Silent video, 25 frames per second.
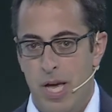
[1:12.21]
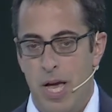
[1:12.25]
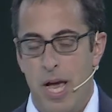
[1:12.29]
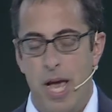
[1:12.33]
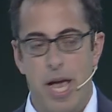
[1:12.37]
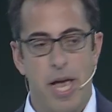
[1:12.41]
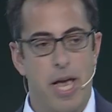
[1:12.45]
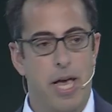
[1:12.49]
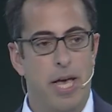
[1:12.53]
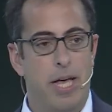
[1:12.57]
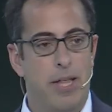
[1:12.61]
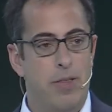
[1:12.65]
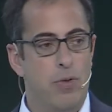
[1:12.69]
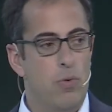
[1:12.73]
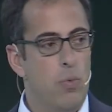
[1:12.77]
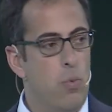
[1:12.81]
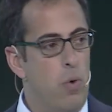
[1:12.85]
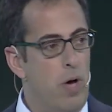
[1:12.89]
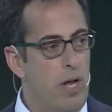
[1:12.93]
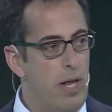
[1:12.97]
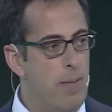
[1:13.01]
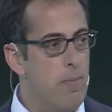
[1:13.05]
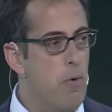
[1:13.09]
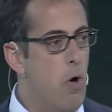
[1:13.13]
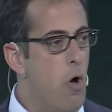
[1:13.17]
And
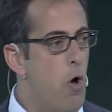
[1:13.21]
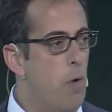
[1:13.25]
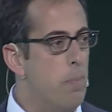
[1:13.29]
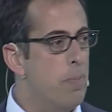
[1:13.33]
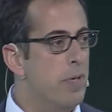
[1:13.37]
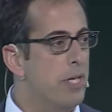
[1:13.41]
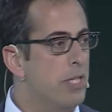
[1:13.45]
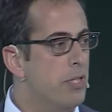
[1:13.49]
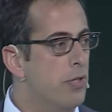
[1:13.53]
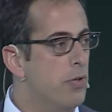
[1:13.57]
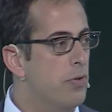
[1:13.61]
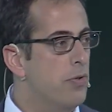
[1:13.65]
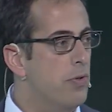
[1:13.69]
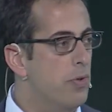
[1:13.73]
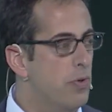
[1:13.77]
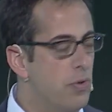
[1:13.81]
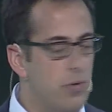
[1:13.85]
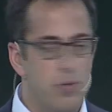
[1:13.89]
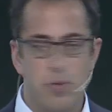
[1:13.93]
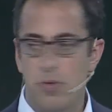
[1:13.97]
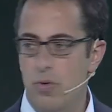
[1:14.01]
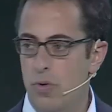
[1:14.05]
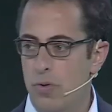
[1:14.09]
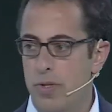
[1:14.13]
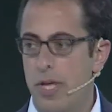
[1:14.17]
what I'm hoping to
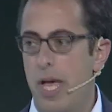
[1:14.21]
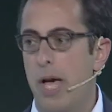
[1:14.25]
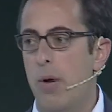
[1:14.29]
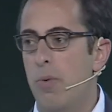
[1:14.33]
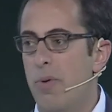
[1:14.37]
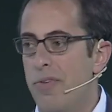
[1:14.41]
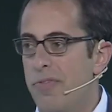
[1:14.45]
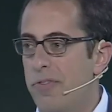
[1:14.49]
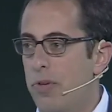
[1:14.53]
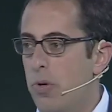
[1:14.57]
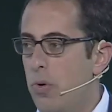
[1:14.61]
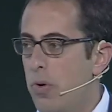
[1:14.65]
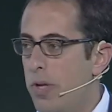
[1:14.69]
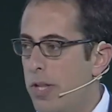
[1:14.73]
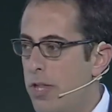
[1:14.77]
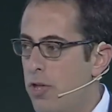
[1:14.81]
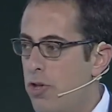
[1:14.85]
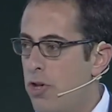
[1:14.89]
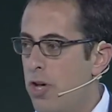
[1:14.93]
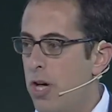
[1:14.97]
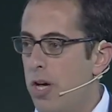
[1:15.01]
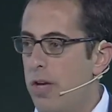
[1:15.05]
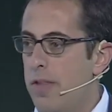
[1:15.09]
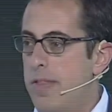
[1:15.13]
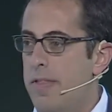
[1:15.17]
do today with you is
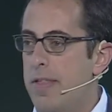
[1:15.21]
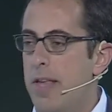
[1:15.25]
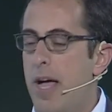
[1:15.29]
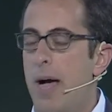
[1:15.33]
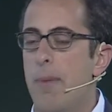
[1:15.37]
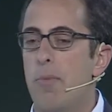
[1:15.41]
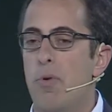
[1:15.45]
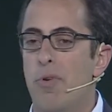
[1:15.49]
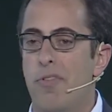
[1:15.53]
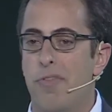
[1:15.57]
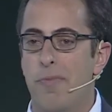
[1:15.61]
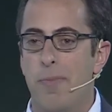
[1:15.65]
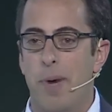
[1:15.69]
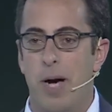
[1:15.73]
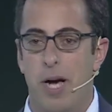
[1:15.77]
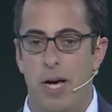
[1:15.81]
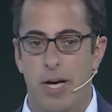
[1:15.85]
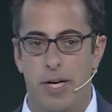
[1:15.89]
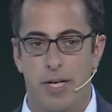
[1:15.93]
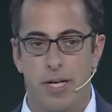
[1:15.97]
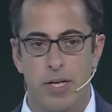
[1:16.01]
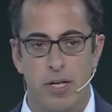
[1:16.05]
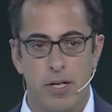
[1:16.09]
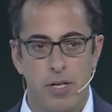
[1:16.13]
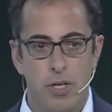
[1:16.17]
share some of
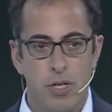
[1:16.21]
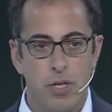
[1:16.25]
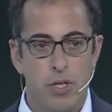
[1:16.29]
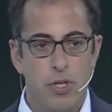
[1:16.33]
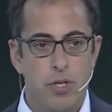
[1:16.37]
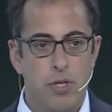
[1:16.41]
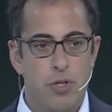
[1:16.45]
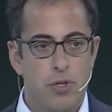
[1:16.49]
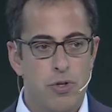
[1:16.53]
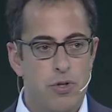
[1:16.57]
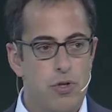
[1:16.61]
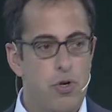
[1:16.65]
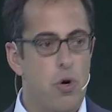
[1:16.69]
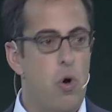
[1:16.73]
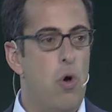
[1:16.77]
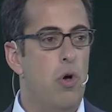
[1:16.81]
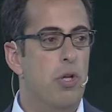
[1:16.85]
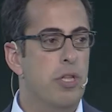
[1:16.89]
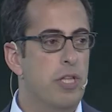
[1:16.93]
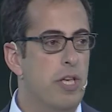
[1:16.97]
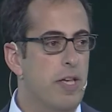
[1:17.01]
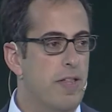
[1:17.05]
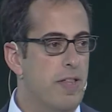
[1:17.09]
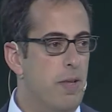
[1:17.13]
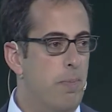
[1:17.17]
my
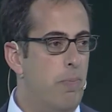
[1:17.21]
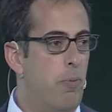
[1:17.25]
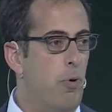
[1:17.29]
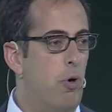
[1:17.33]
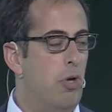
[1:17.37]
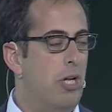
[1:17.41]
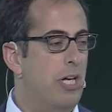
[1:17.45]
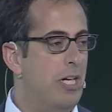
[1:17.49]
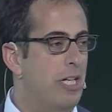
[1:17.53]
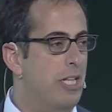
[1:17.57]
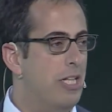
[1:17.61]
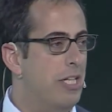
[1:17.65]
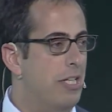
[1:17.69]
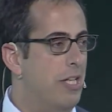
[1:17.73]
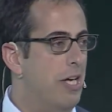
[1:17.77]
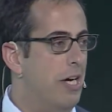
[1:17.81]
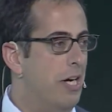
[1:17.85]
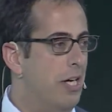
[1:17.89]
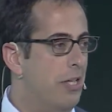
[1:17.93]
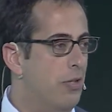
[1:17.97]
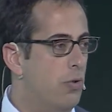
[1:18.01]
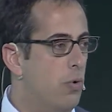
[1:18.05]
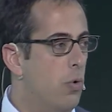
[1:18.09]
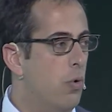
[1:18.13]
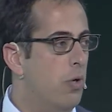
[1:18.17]
journey as a product leader
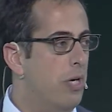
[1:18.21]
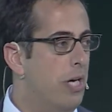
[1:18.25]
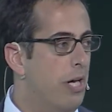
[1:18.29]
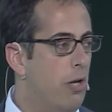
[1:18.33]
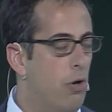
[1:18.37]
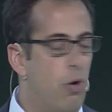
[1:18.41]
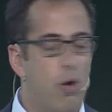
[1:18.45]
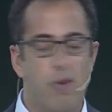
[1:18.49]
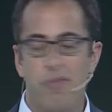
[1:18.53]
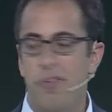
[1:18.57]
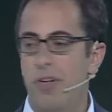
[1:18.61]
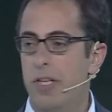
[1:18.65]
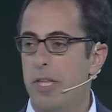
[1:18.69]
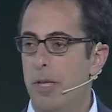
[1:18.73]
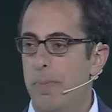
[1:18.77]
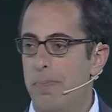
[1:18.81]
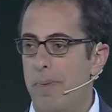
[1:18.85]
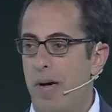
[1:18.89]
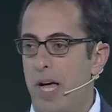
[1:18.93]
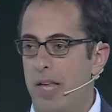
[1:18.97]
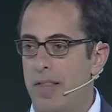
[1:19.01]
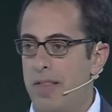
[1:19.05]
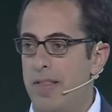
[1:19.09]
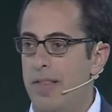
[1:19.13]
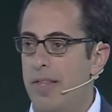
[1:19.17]
at Google over the
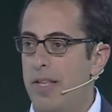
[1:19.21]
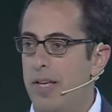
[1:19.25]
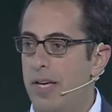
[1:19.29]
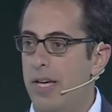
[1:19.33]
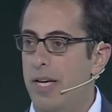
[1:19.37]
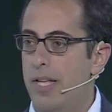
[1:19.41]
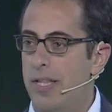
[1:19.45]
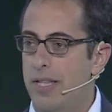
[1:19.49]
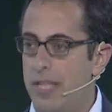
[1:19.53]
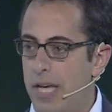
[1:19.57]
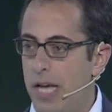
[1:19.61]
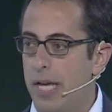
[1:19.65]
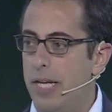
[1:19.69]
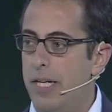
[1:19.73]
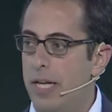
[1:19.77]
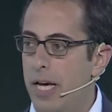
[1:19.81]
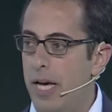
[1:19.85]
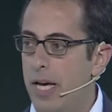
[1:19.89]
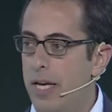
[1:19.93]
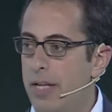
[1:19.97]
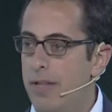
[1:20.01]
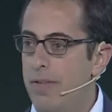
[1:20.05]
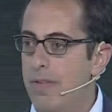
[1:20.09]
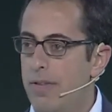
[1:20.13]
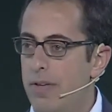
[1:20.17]
past uh,
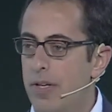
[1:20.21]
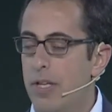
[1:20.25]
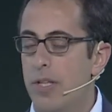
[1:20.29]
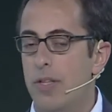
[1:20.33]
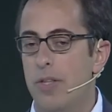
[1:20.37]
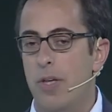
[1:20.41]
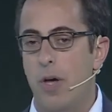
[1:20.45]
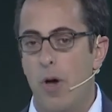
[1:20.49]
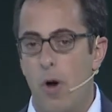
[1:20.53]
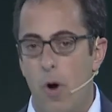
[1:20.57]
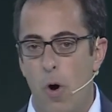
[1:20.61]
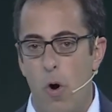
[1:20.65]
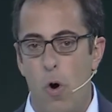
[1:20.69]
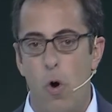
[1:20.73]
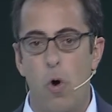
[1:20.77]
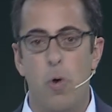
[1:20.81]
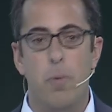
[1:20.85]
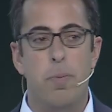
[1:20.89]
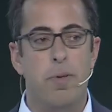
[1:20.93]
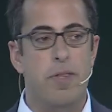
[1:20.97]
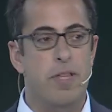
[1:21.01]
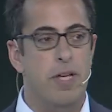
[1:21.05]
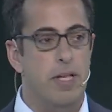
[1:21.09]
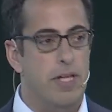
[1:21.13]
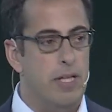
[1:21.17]
decade in the
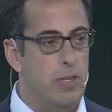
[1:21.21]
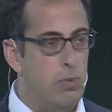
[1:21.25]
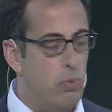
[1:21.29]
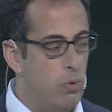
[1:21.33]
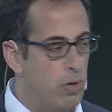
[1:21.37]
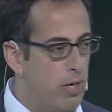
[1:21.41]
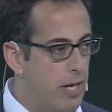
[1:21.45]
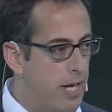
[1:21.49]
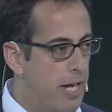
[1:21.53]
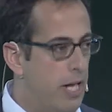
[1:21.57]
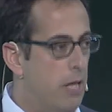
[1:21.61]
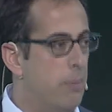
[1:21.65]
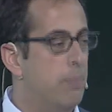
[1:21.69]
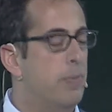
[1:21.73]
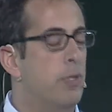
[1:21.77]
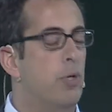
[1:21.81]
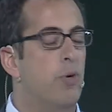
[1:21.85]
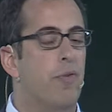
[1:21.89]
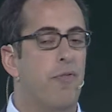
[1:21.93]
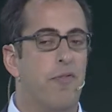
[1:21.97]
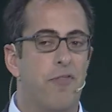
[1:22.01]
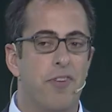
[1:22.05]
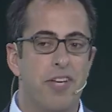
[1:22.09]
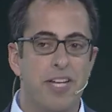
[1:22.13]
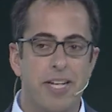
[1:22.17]
hopes that it will help you
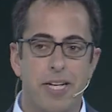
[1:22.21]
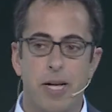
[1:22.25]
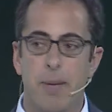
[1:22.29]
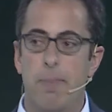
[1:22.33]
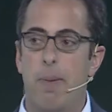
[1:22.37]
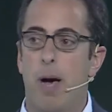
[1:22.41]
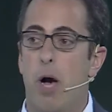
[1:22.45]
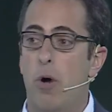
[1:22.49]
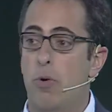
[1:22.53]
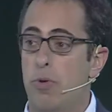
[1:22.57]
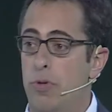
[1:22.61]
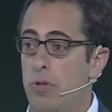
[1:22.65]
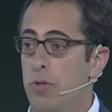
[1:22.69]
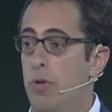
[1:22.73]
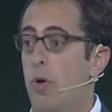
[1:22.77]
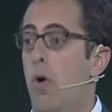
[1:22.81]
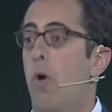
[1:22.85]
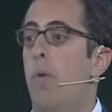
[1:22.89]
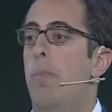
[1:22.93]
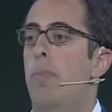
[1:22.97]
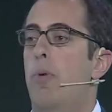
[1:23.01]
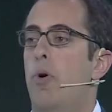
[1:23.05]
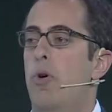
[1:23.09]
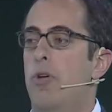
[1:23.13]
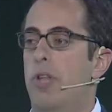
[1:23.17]
think about
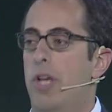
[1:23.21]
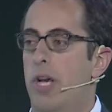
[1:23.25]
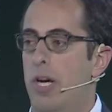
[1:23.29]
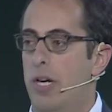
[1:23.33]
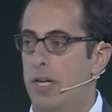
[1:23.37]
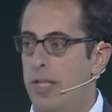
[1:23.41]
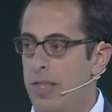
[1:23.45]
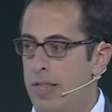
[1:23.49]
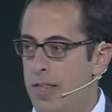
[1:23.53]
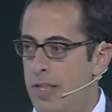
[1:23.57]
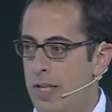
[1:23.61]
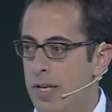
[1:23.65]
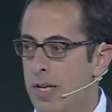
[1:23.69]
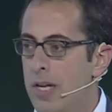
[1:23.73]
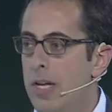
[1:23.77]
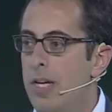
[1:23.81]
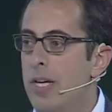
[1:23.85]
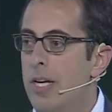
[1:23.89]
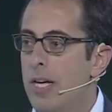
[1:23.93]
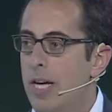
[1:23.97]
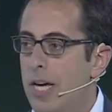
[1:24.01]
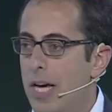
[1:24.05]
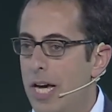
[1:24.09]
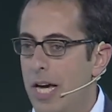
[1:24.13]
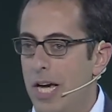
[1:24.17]
your products
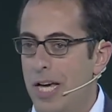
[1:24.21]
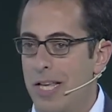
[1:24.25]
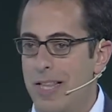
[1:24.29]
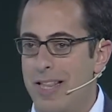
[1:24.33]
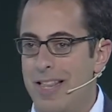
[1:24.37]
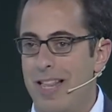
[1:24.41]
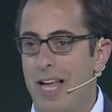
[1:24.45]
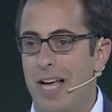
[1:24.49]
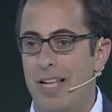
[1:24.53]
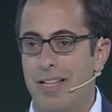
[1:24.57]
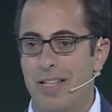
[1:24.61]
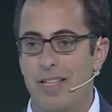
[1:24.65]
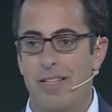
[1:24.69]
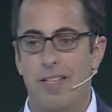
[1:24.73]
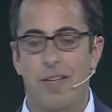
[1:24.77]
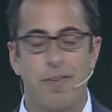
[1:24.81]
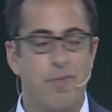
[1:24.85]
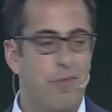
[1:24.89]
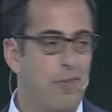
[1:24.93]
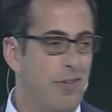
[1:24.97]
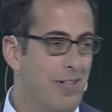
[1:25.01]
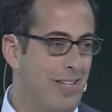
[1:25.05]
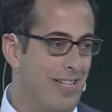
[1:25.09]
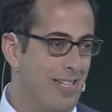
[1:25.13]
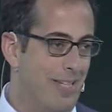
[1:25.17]
uh, slightly
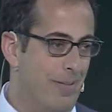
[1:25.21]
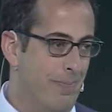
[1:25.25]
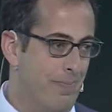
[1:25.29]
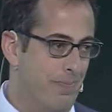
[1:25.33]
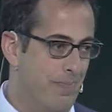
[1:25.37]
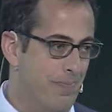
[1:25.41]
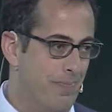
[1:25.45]
differently.